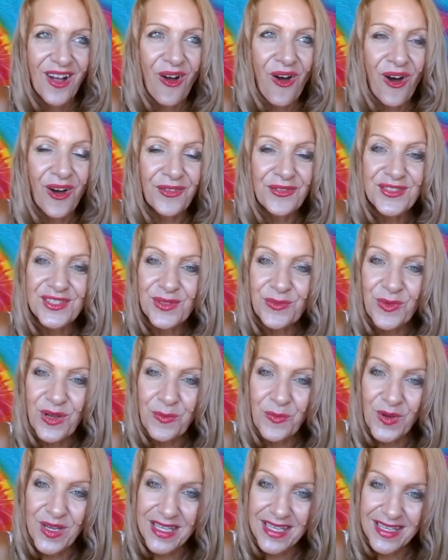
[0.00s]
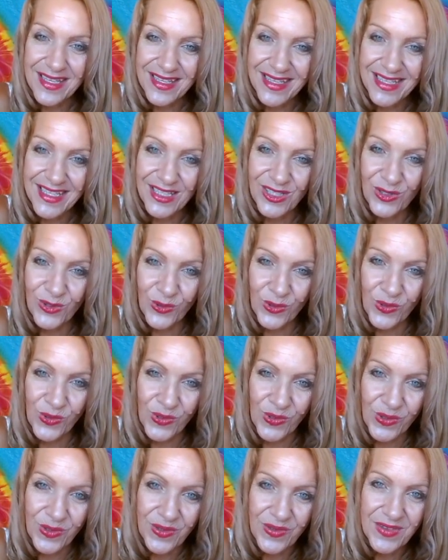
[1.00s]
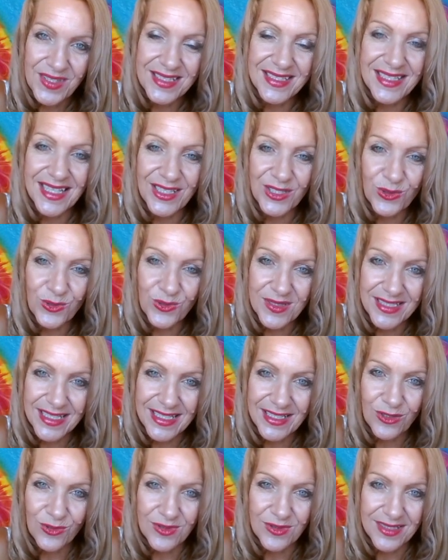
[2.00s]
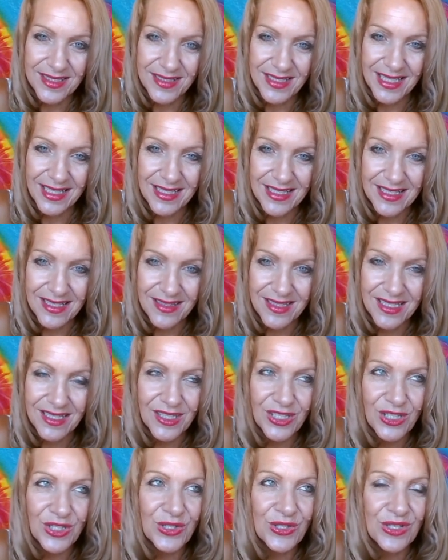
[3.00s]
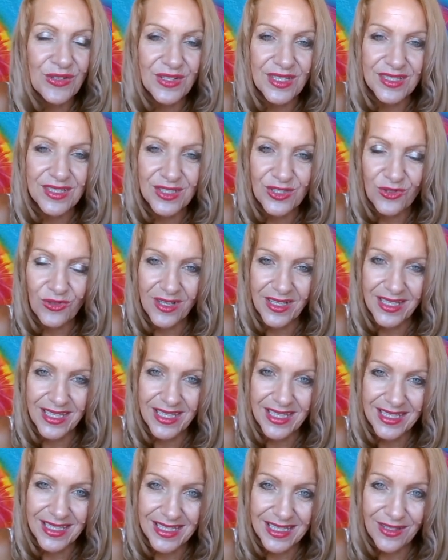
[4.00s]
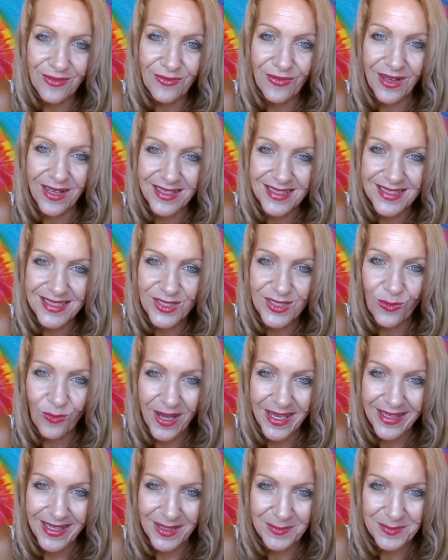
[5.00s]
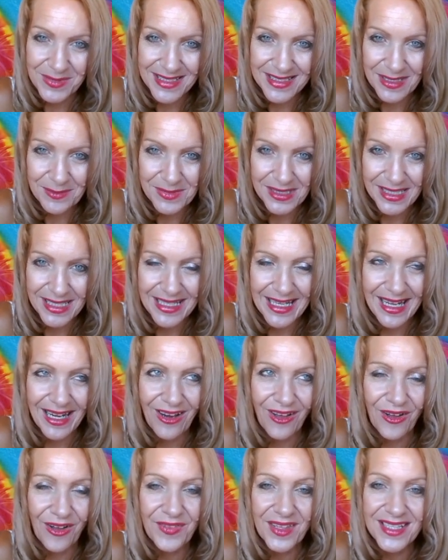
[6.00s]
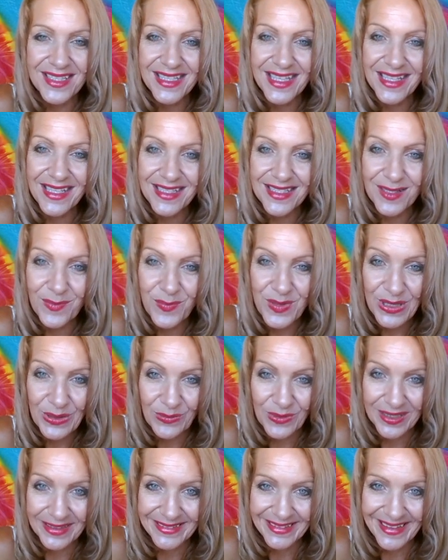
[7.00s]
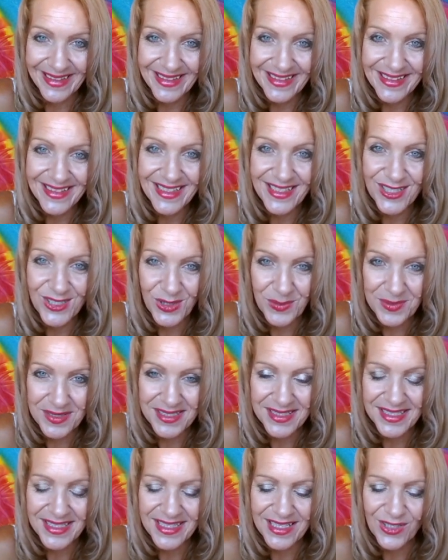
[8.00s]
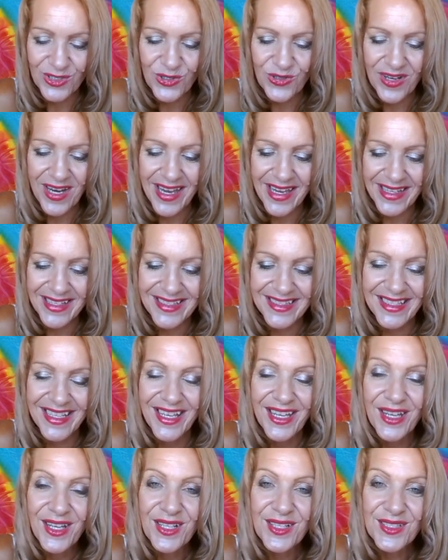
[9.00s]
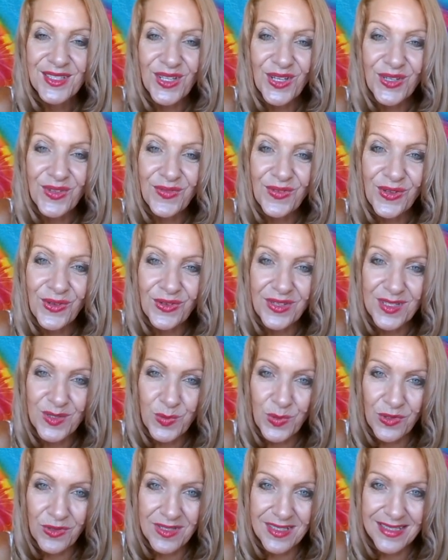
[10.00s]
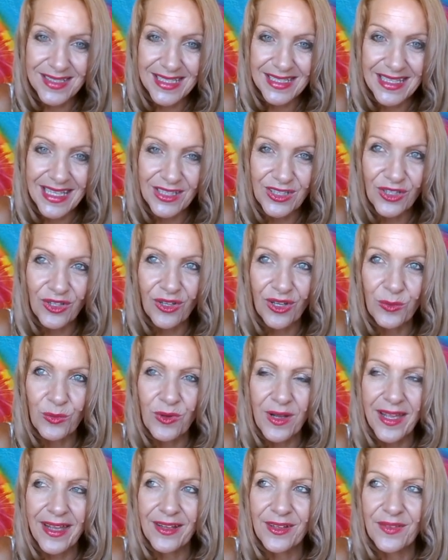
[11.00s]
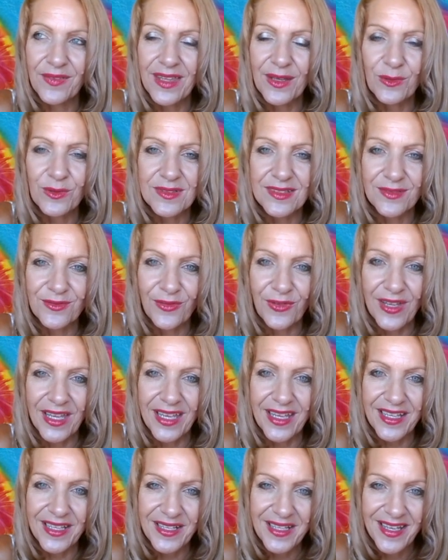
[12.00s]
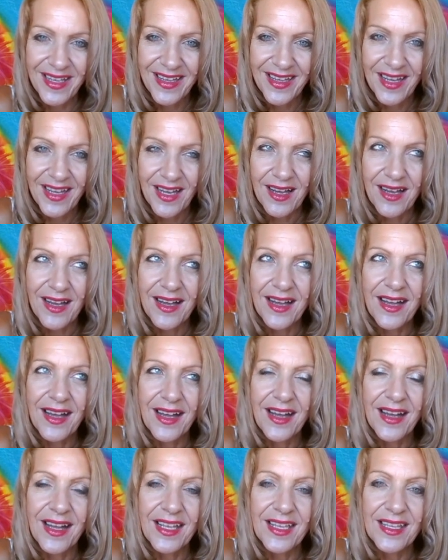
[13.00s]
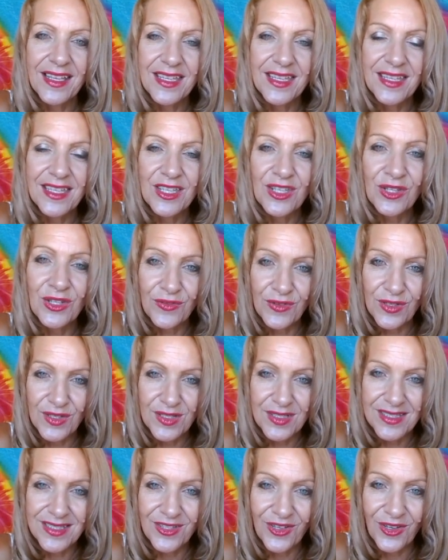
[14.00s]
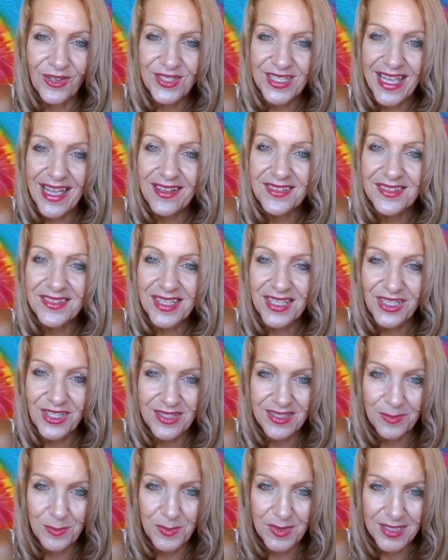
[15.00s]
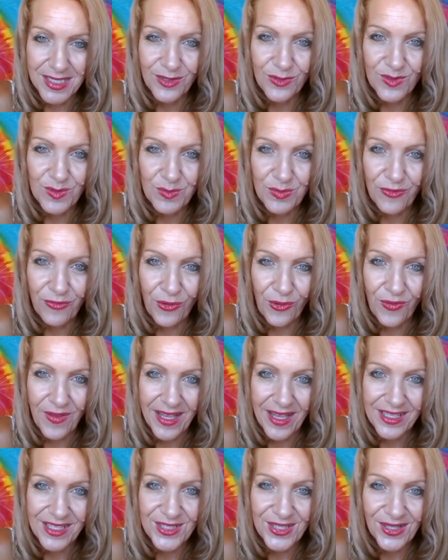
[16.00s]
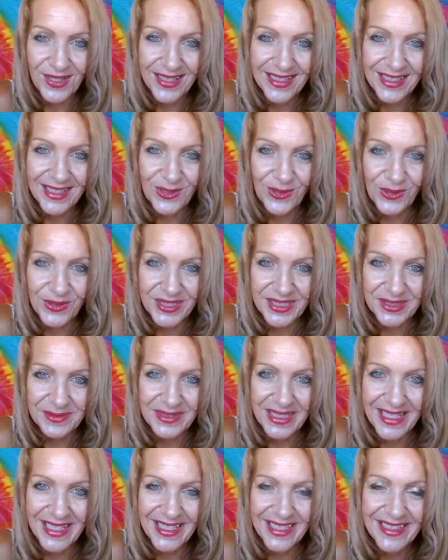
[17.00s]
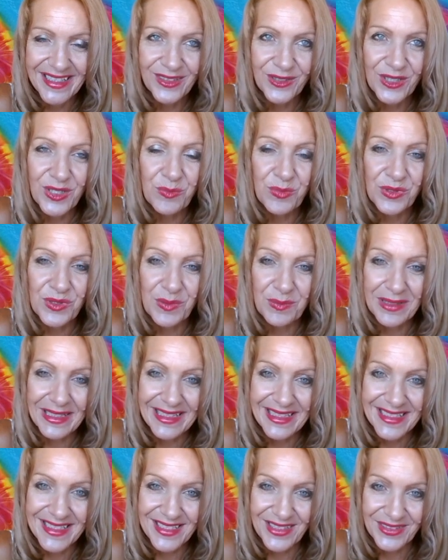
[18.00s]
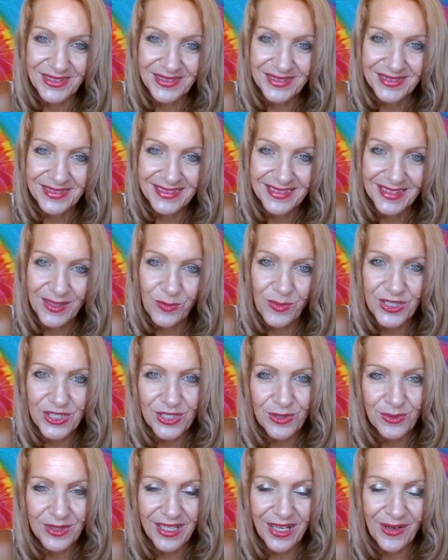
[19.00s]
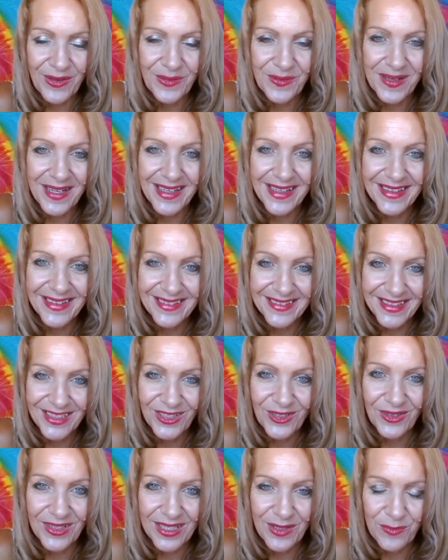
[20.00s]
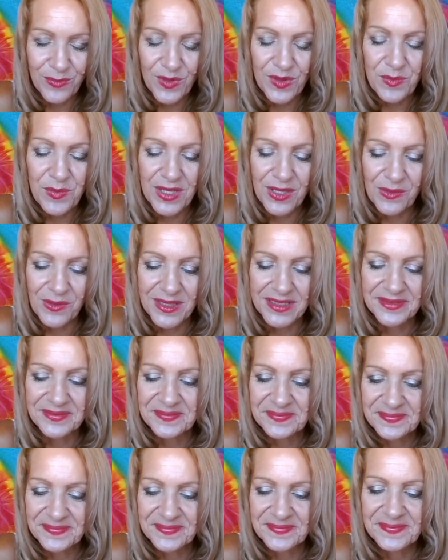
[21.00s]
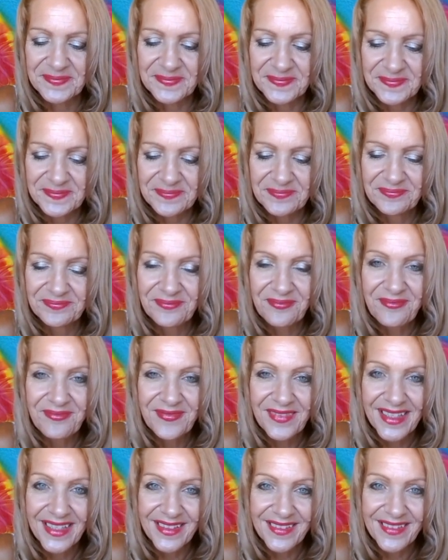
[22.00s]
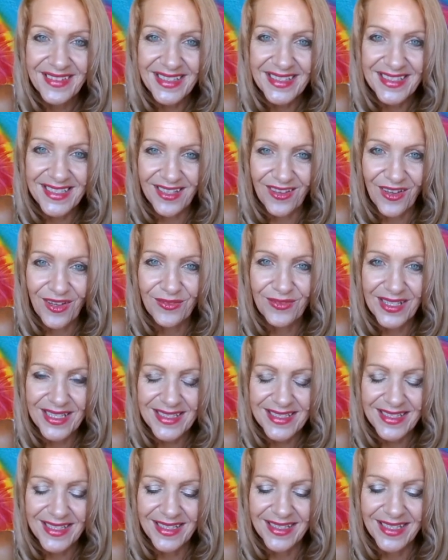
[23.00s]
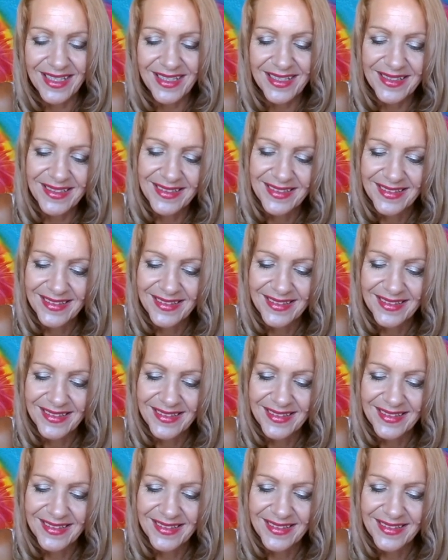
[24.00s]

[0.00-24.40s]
Often when we ignore the subtle signals that the that the universe is trying to give us to wake up to something in our life, they send us a big one, yeah, that stops us in our tracks. So if you're experiencing that and you're going, well, hang on, that wasn't fair uh, universe, no doubt, sent you some signals before that and you totally ignored them, yeah? Or you put the blinkers on and wished it would go away and you got hit with a bigger one. Mm -hmm. That's a life lesson in there.